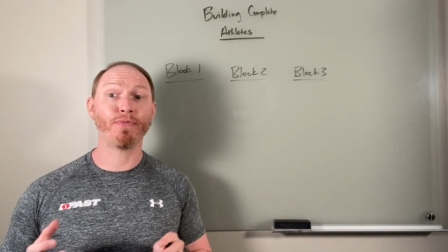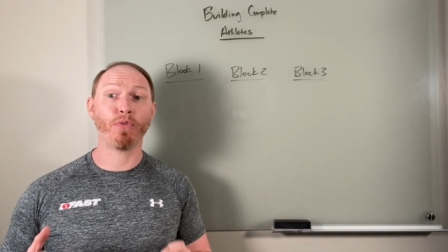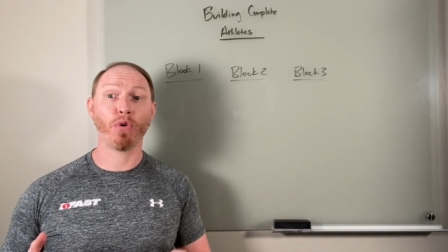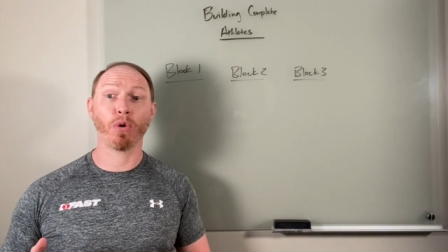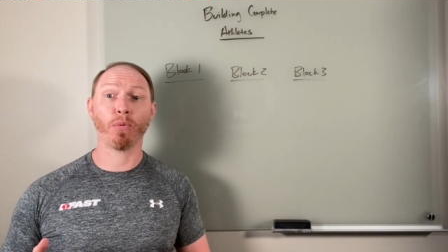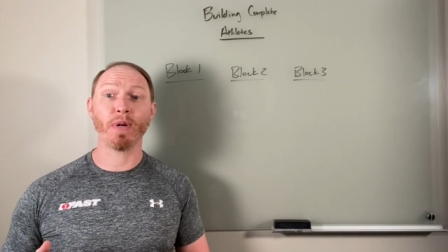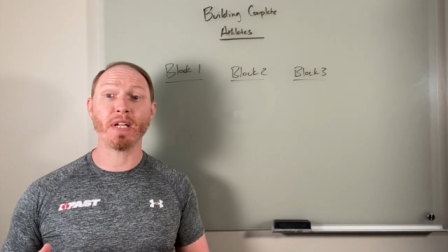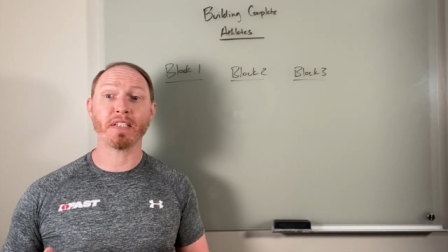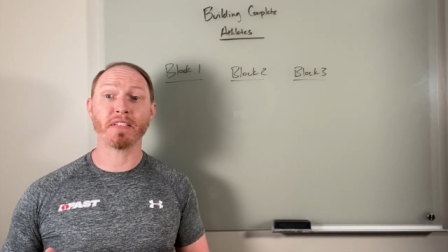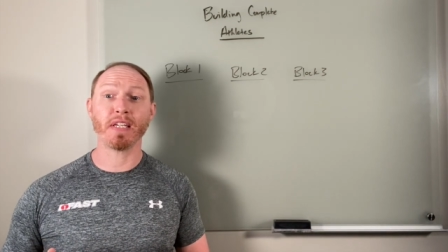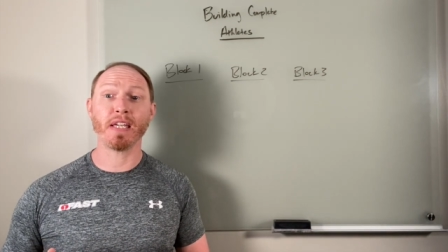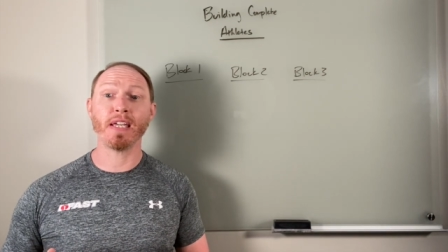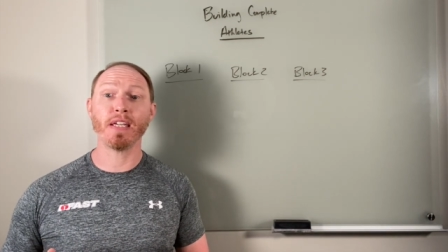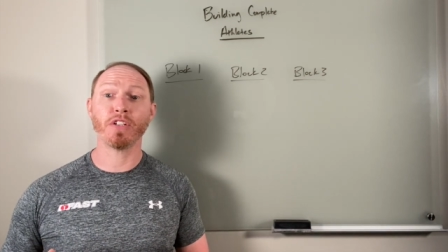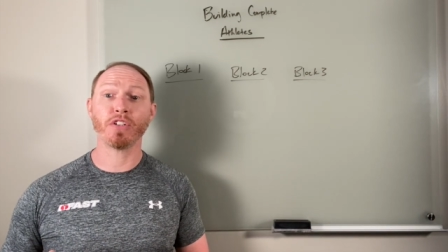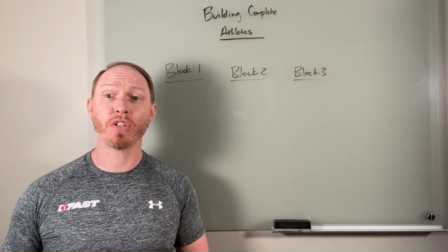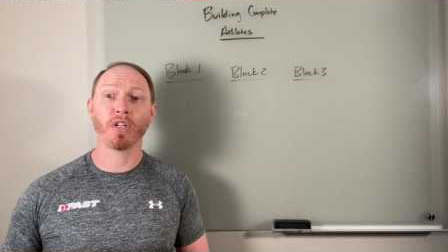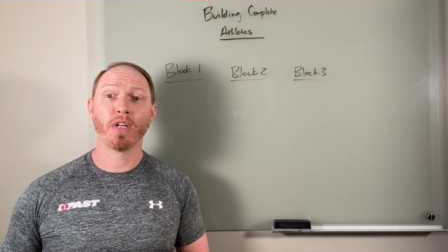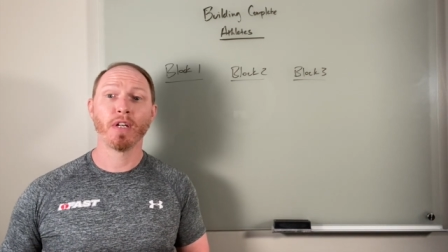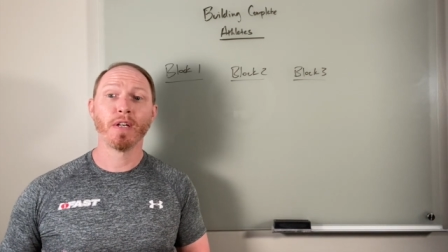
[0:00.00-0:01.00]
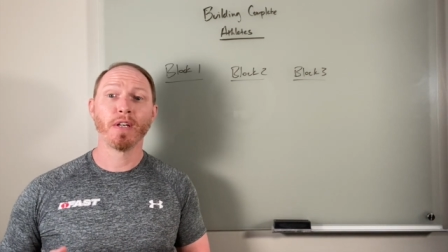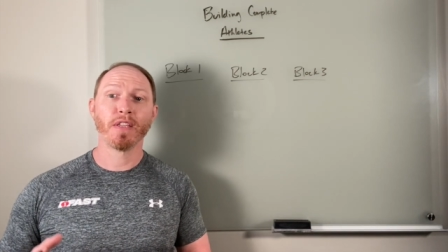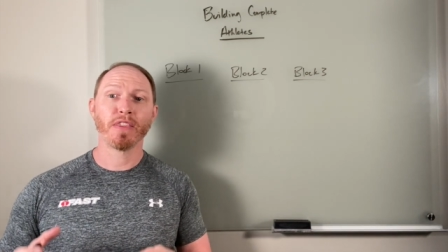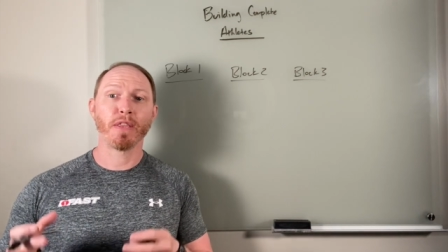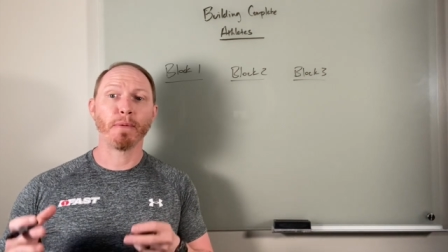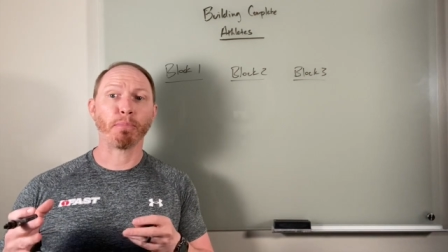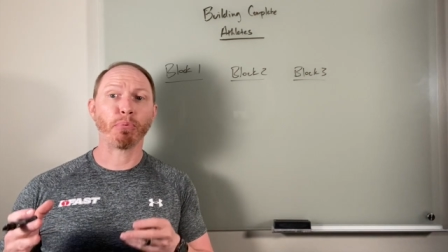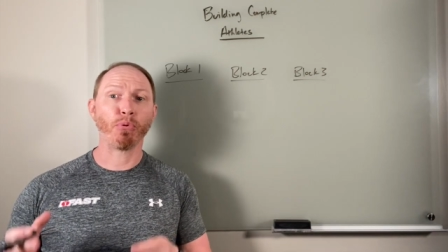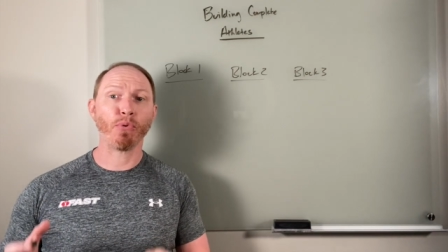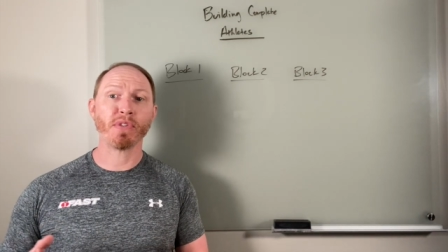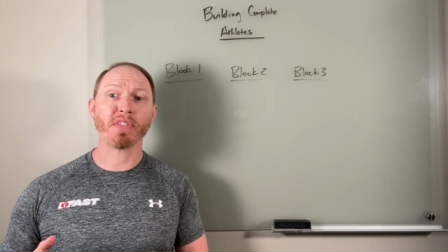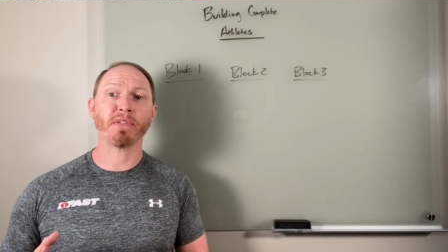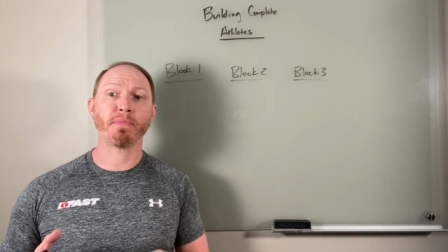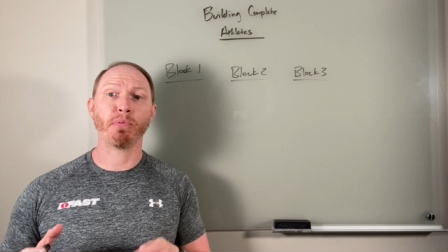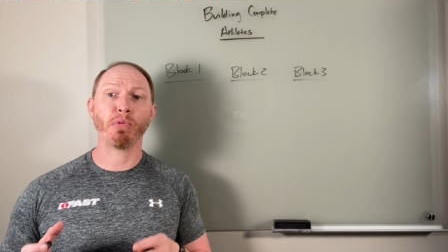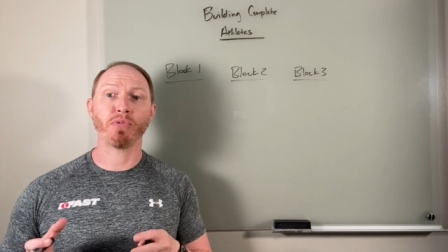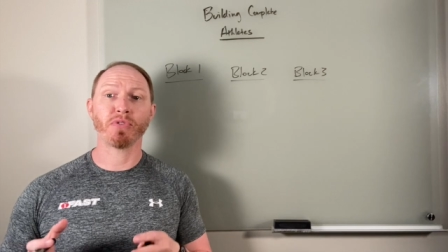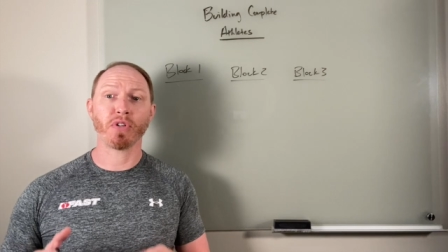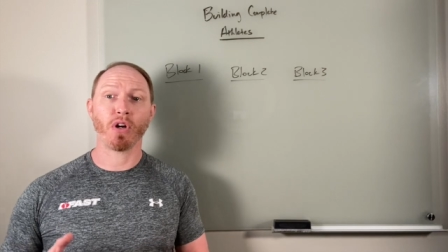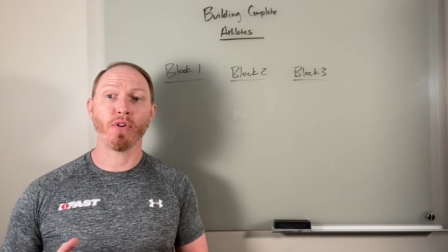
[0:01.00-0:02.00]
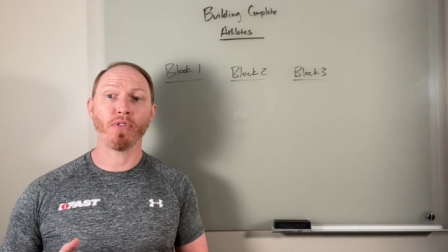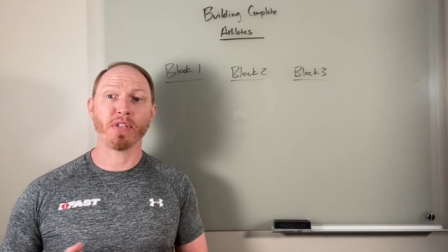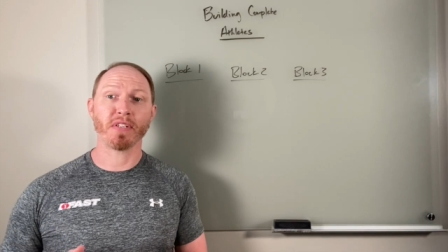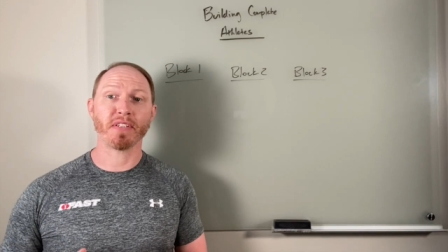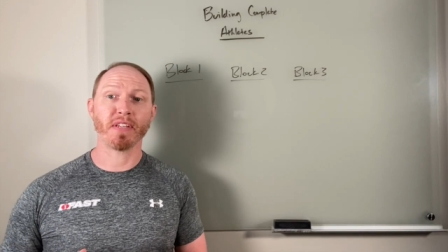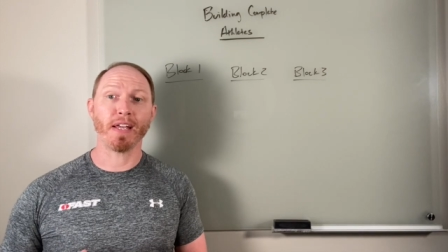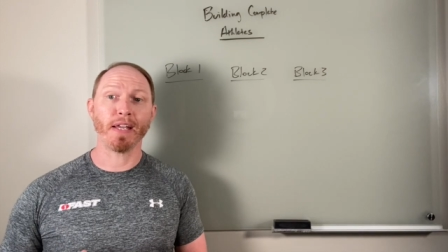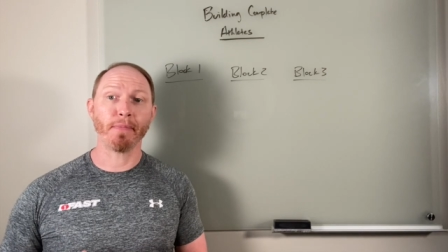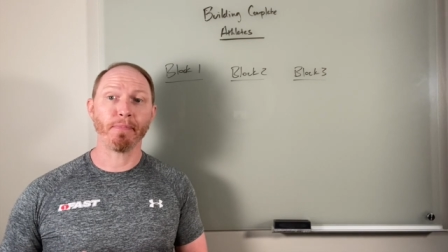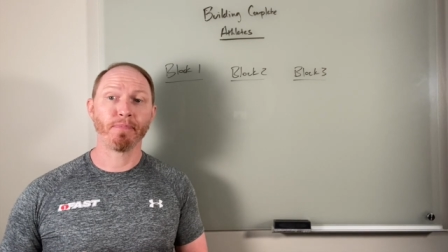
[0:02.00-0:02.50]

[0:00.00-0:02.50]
4 weeks each, the principles are the same.